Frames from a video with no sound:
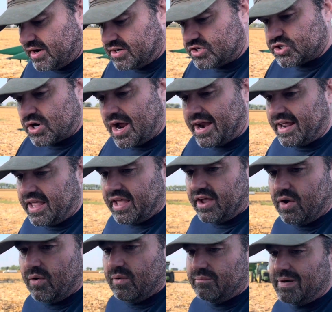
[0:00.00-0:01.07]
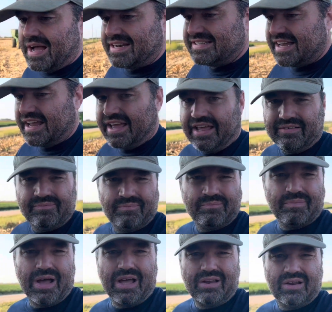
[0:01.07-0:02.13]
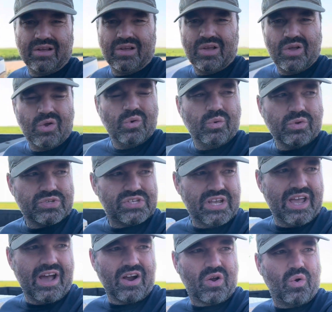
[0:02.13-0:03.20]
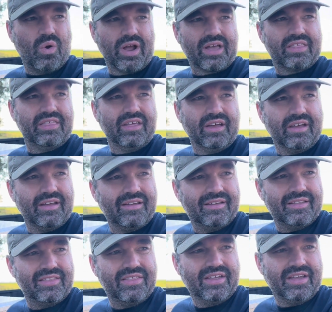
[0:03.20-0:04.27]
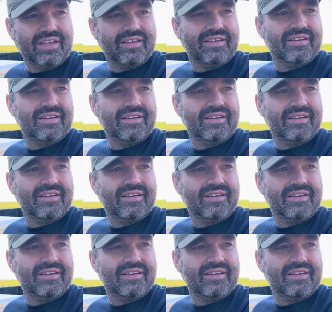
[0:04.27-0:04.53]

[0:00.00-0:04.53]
try to get going by 10, but we'll see how quick the